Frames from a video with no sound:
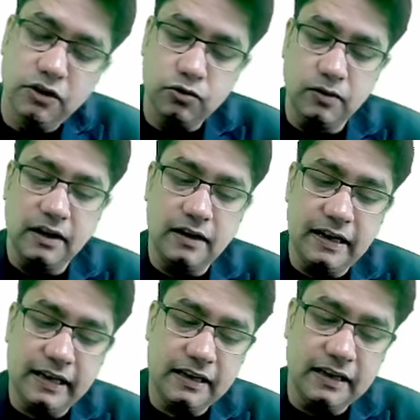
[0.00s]
So the
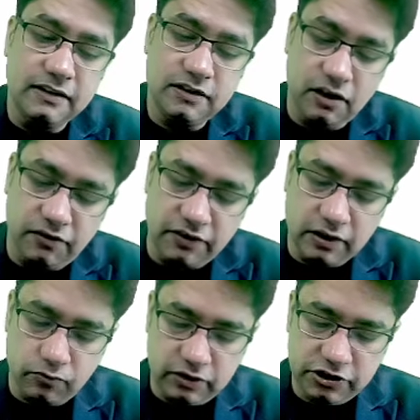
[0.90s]
correct answer of our
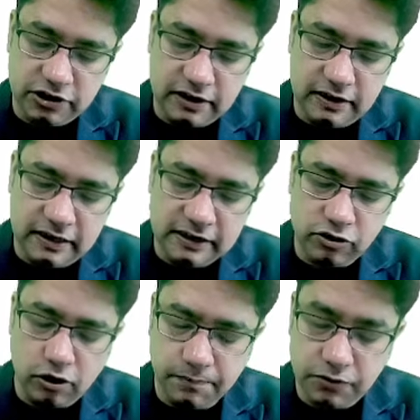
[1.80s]
question is
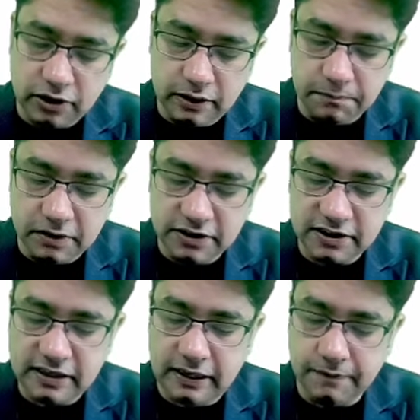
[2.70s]
option number
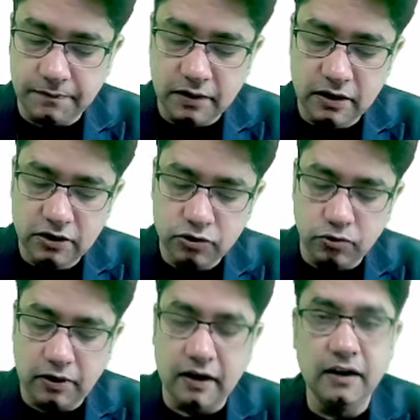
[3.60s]
C. So
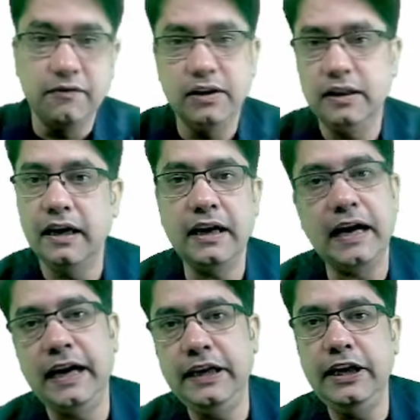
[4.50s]
drug with their
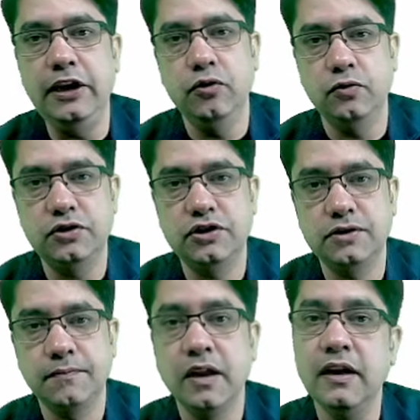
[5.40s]

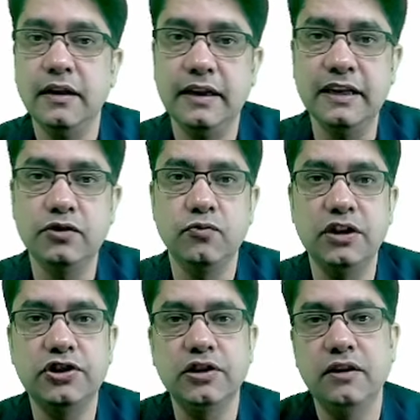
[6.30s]
antidotes. Next
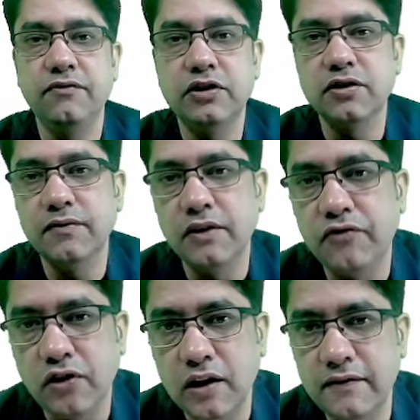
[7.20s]
question, which of the
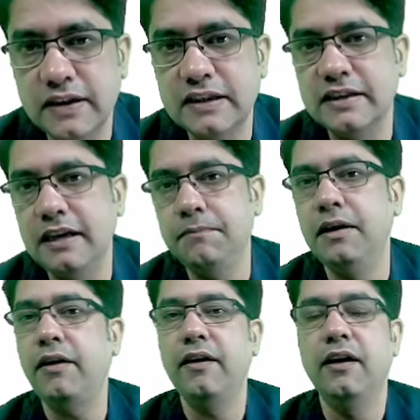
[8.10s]
following
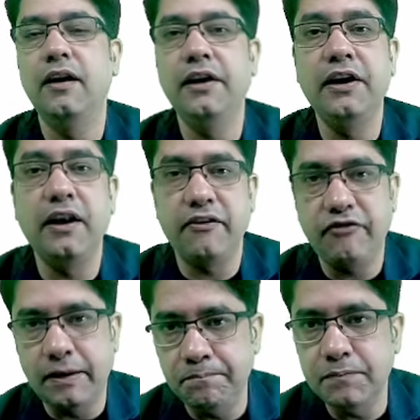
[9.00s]
statement regarding
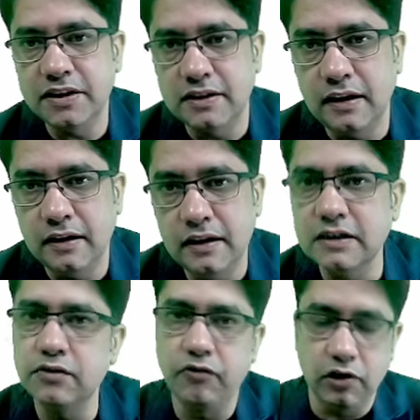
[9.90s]
rifampicin
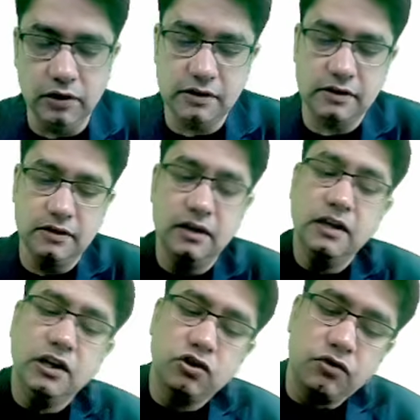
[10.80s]
is false?
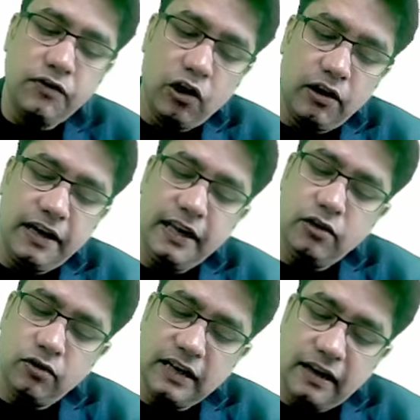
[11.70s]
So we already
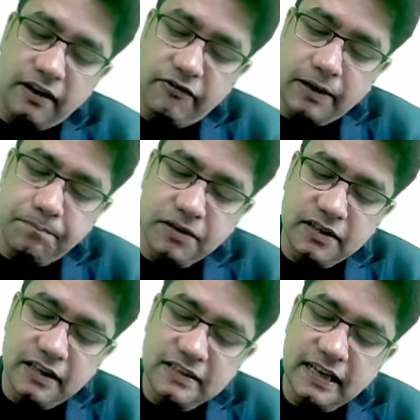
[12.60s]
know that
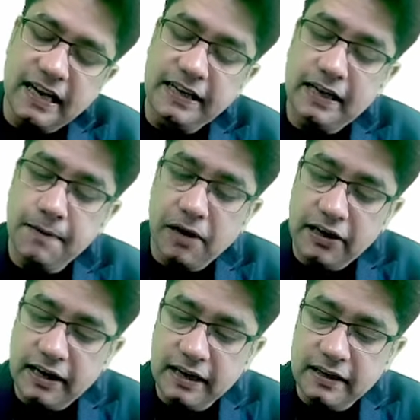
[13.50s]
rifampicin is an
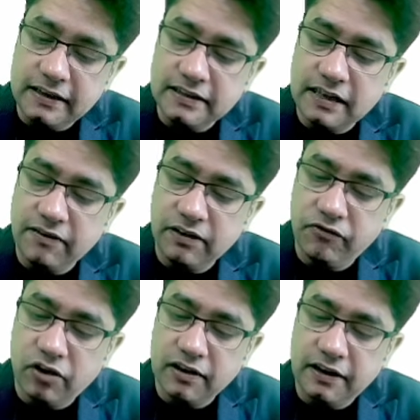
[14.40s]
antibiotic. It is given
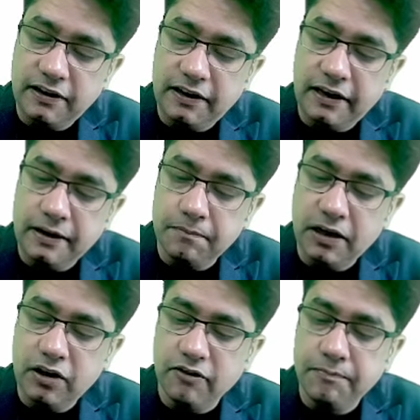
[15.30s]
for the
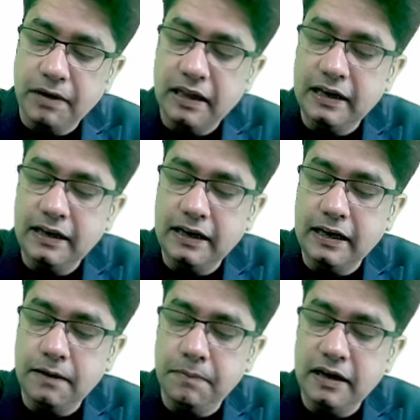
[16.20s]
treatment of mainly
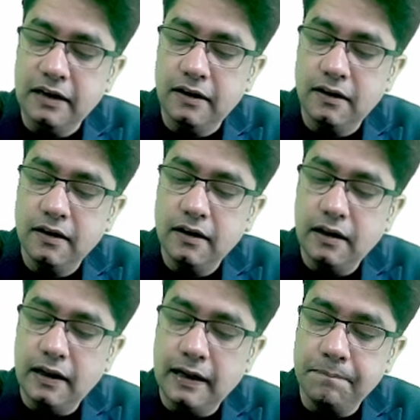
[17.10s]
TB,
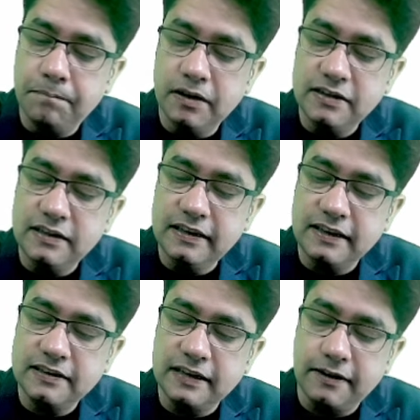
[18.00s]
leprosy,
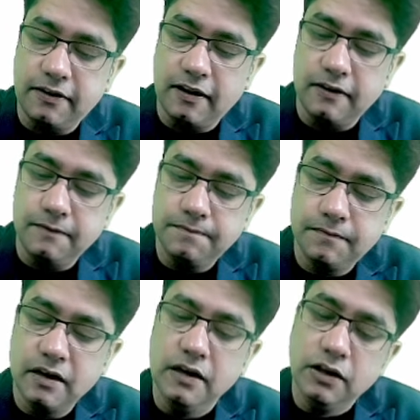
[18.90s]
etc.
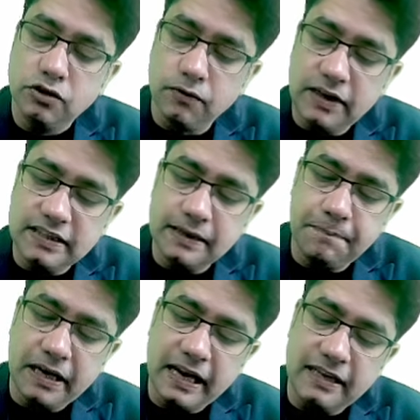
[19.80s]
So what is the
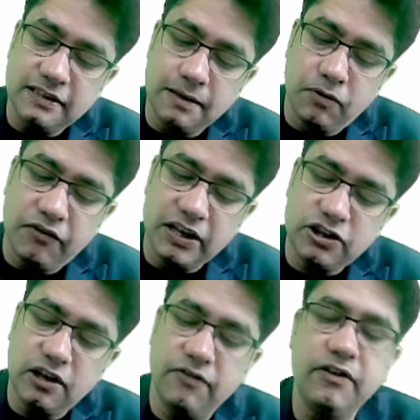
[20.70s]
mechanism of
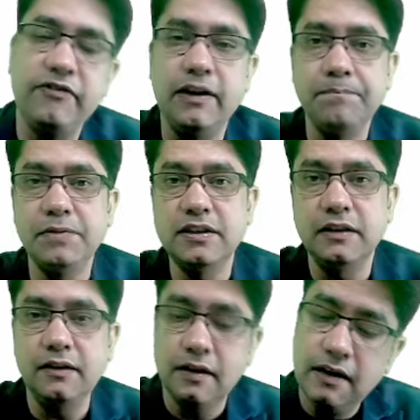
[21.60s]
action of
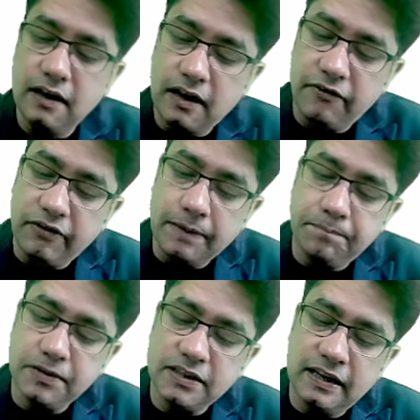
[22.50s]
rifampicin?
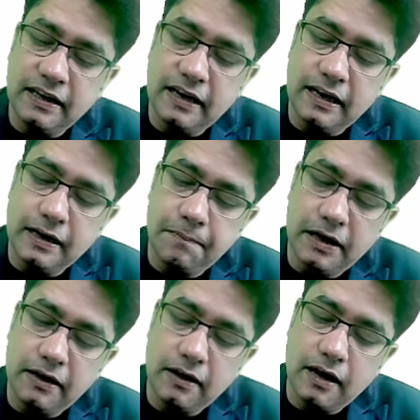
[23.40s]
Rifampicin
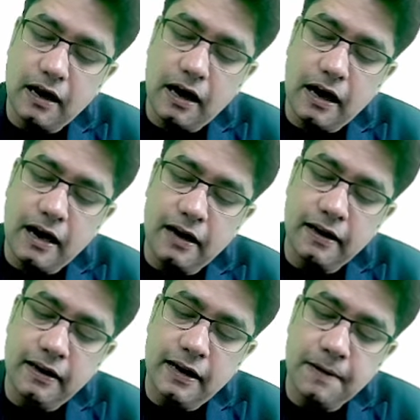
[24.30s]
inhibit
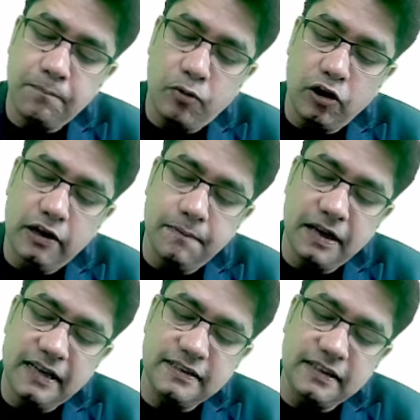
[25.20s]
RNA
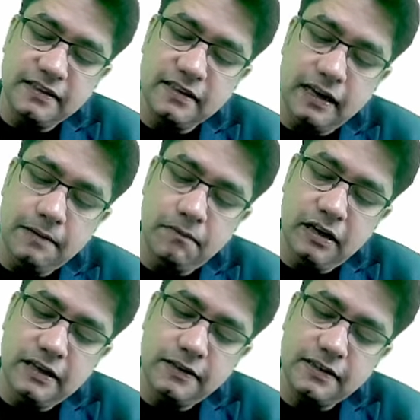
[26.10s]
polymerase enzyme
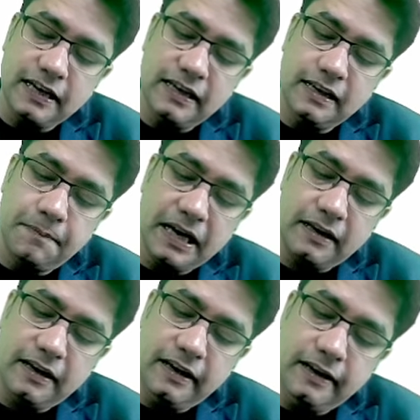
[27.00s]
inside the
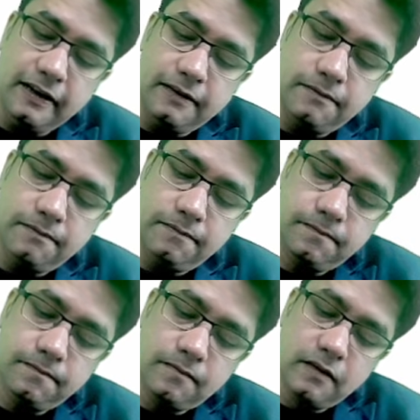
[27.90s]
bacteria.
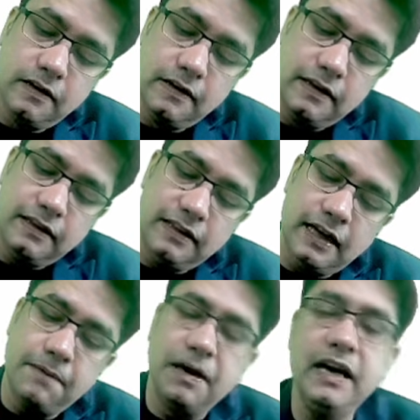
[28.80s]

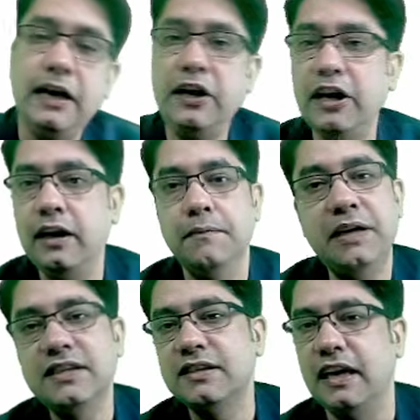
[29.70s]
Thereby, it
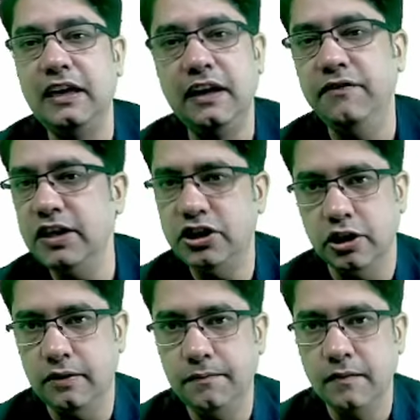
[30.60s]
inhibits cell division.